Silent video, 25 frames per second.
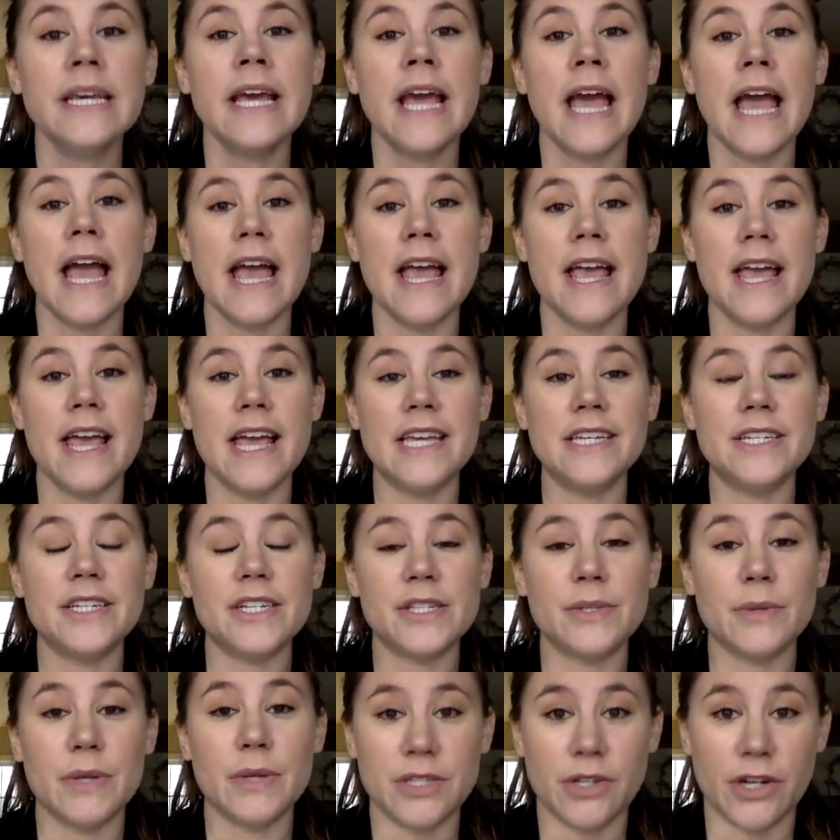And
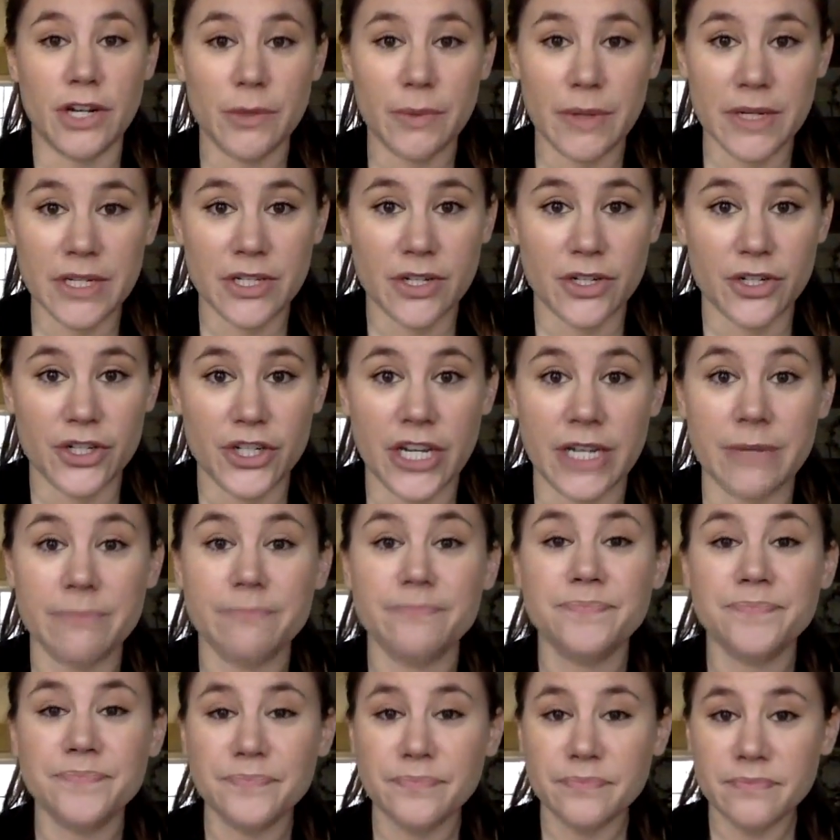so I started
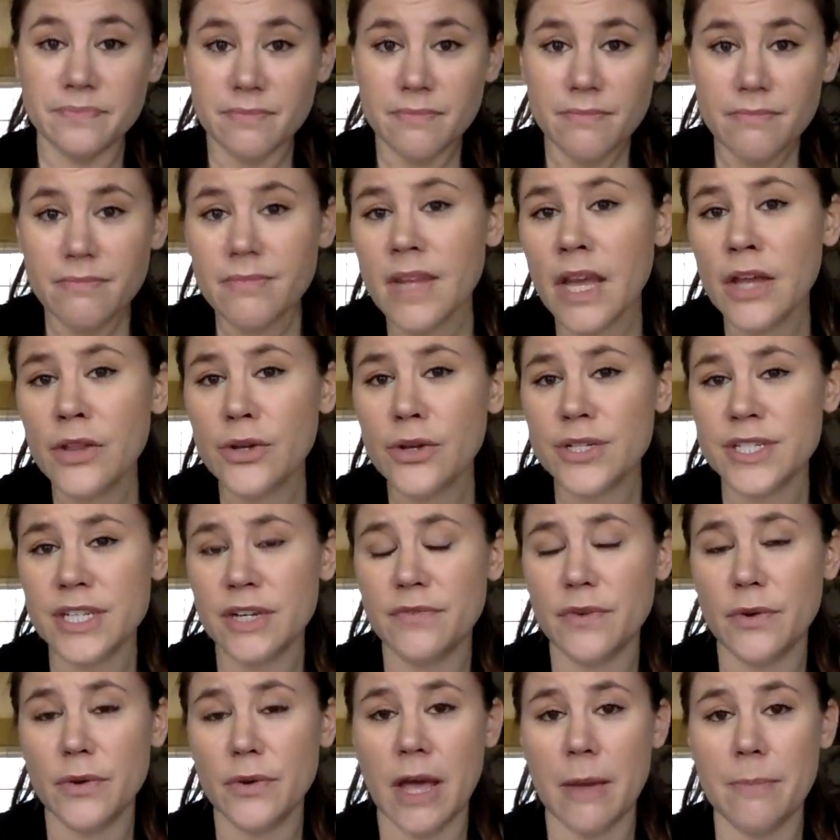researching other cell
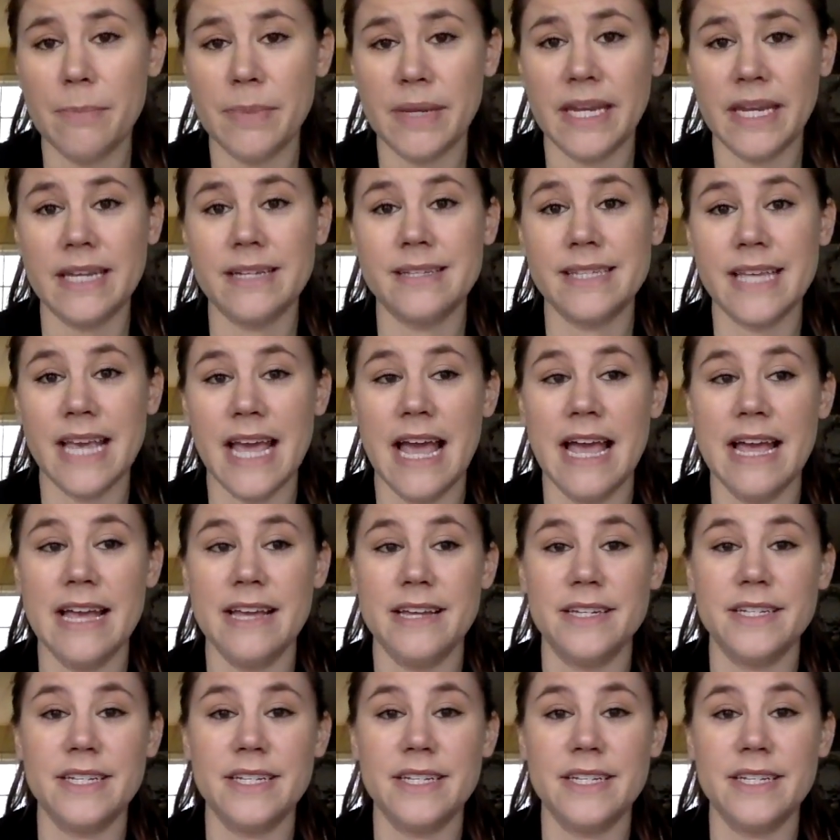phone companies and